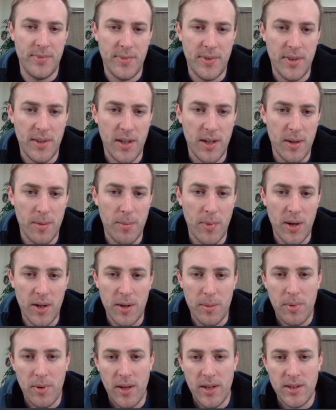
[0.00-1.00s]
The
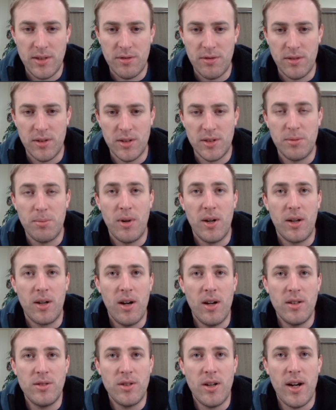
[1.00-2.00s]
marketplace for smart
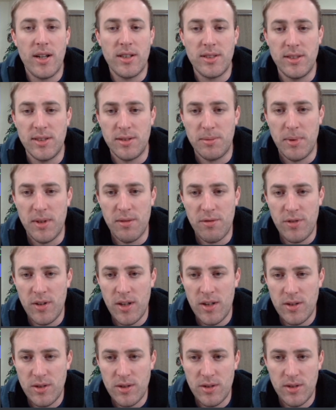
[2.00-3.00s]
contracts has been
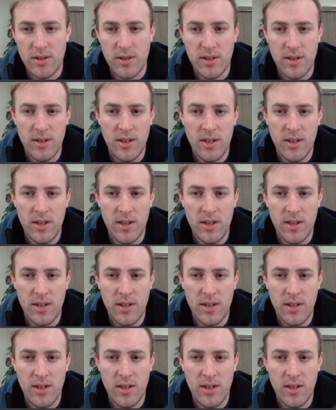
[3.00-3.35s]
finished.